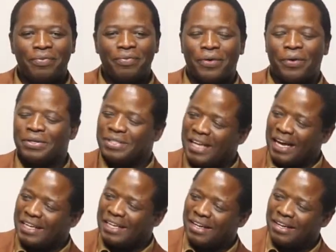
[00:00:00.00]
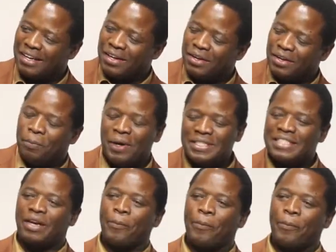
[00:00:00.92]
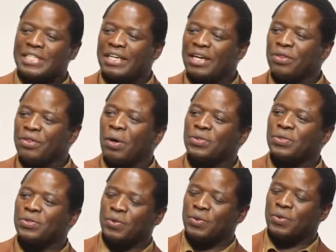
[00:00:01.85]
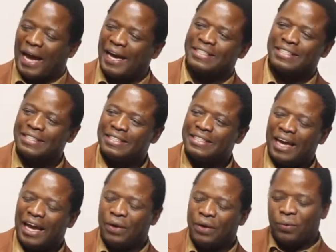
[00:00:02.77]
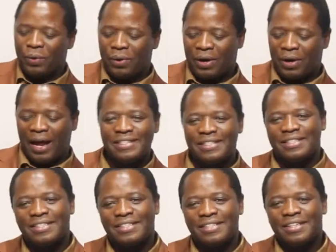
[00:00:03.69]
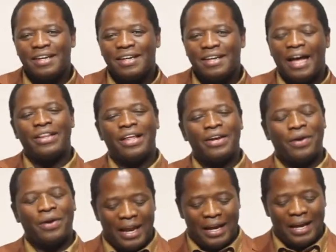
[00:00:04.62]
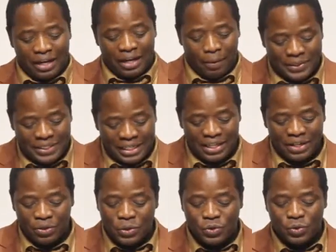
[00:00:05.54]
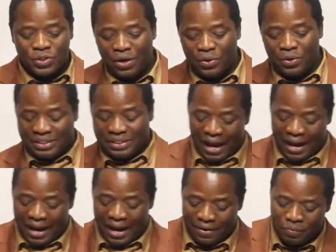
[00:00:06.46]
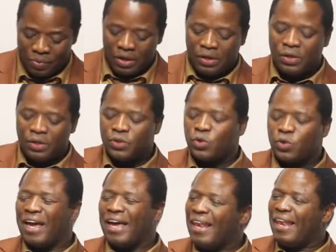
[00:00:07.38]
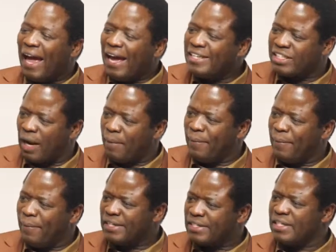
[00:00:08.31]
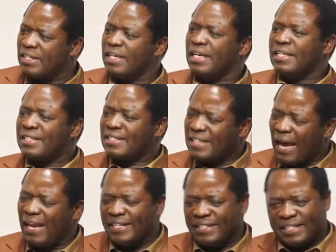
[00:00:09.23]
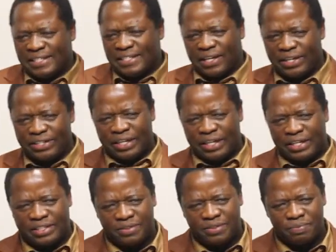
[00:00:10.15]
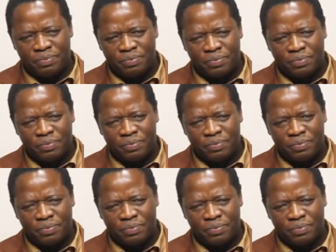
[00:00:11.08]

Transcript: Because they are Moses representing those who died and will rise, and then Elijah representing those who shall not die. So Elijah ministry silences critics.